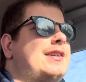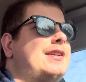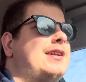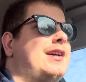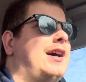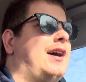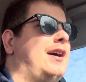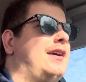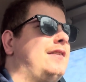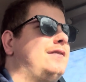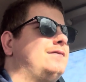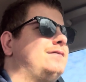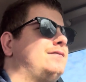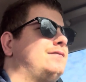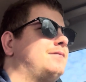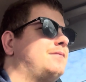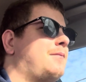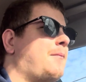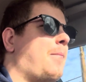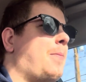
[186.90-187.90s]

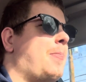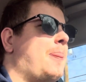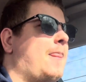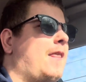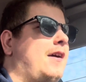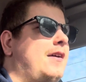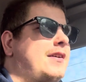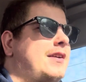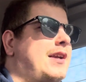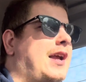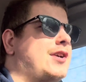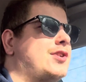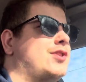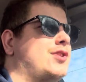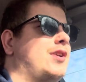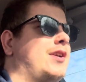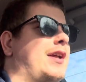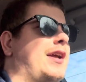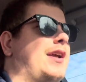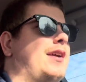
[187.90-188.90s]
um,
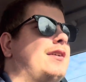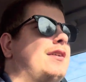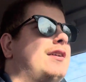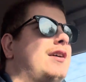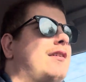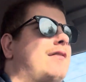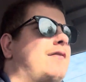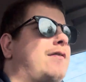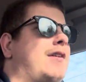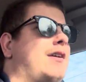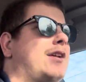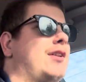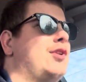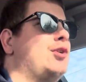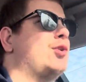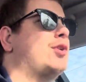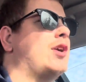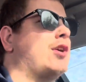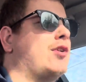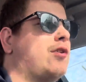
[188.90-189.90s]
yesterday for the
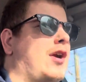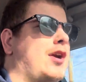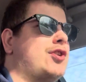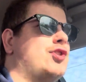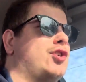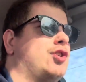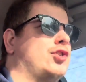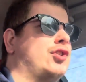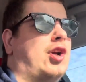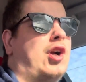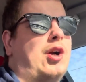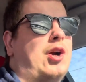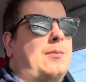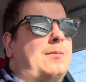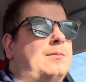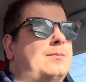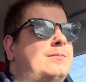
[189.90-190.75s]
new congressional term.